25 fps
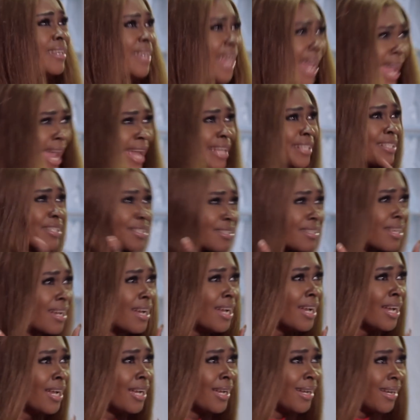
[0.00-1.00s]
In case
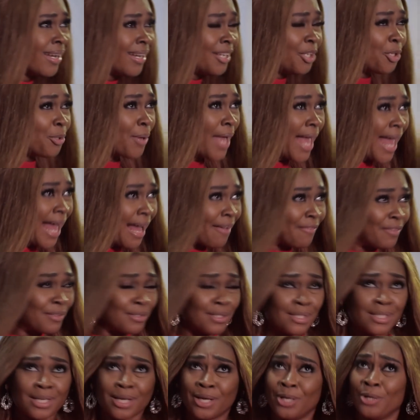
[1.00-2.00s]
you
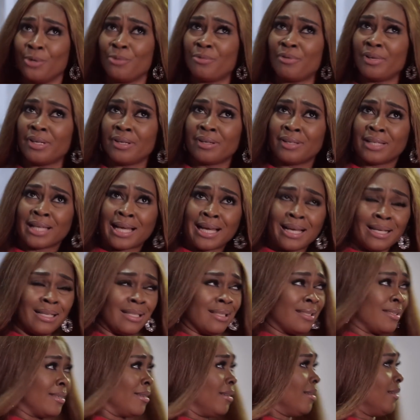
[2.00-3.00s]
haven't
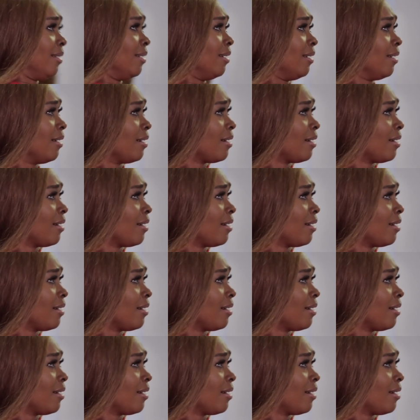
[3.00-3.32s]
realized,